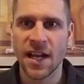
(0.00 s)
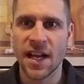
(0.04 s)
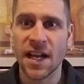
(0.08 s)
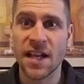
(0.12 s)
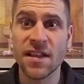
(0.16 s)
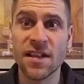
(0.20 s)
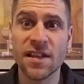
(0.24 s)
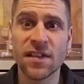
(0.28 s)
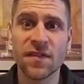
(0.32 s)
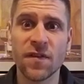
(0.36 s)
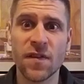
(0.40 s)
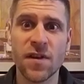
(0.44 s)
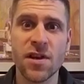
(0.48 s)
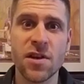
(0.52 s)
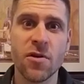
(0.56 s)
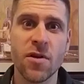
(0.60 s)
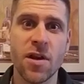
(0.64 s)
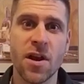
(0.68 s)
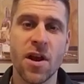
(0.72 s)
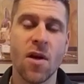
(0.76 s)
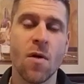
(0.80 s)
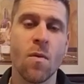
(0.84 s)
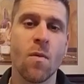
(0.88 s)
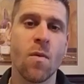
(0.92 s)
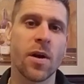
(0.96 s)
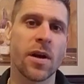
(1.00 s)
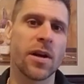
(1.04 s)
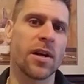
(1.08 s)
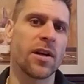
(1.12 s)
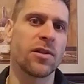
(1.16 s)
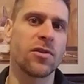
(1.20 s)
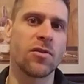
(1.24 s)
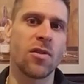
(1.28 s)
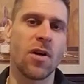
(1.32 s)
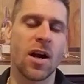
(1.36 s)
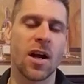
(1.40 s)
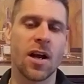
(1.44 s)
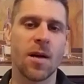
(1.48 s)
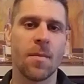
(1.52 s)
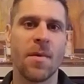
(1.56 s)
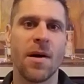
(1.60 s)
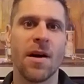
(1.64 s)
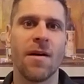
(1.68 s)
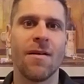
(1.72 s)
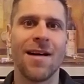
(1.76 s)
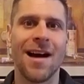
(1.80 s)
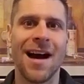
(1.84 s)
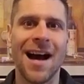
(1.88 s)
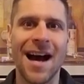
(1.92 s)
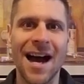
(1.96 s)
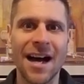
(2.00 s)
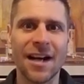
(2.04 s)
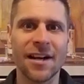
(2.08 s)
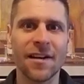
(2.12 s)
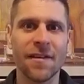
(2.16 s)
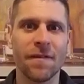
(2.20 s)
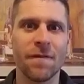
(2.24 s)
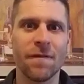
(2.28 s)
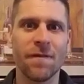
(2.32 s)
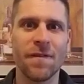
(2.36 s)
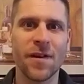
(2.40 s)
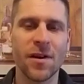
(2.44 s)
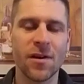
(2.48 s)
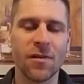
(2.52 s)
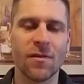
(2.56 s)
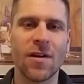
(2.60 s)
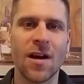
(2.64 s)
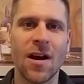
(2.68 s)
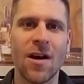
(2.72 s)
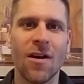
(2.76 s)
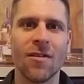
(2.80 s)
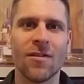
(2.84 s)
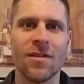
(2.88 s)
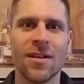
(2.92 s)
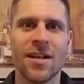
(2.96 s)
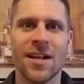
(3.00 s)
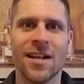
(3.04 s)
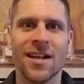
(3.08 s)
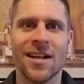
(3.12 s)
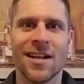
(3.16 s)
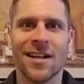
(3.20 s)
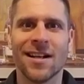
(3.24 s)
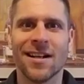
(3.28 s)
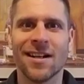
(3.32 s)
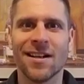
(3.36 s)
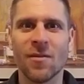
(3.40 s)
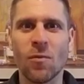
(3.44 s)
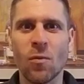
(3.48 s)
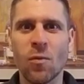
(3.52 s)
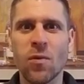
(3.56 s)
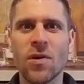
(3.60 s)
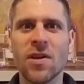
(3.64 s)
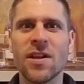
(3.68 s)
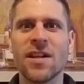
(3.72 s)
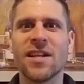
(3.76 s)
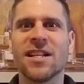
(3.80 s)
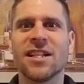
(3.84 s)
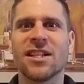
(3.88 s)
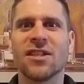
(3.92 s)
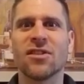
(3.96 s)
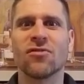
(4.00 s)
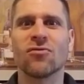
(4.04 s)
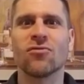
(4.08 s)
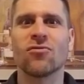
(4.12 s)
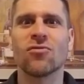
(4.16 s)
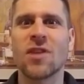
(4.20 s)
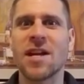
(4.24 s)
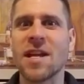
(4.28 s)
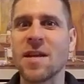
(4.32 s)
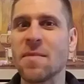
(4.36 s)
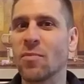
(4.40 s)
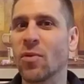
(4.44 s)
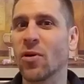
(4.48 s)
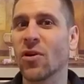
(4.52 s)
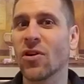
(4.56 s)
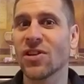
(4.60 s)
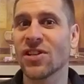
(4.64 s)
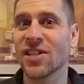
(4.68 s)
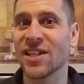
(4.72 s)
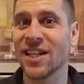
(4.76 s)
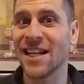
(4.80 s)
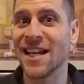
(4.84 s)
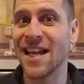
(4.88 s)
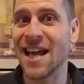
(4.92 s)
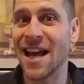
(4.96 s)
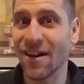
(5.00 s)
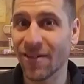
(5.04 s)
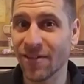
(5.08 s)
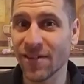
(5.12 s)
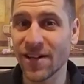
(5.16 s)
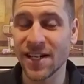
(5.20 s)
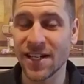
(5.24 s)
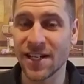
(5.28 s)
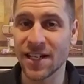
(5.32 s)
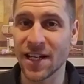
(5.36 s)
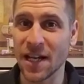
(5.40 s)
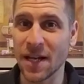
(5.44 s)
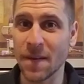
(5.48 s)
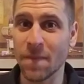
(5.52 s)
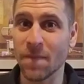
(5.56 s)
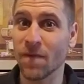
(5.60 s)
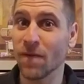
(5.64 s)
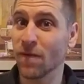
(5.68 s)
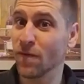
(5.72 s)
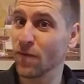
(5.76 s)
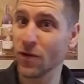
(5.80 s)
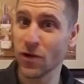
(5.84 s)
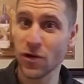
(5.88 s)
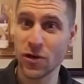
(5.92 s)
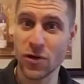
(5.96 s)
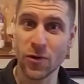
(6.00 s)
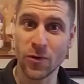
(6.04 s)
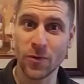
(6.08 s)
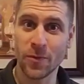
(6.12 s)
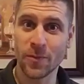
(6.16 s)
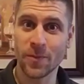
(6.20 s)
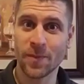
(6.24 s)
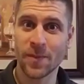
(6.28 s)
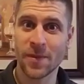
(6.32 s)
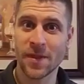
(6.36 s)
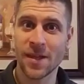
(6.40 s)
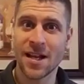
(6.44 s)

In this video here, we're gonna talk about how to figure out what is the right personality type for you.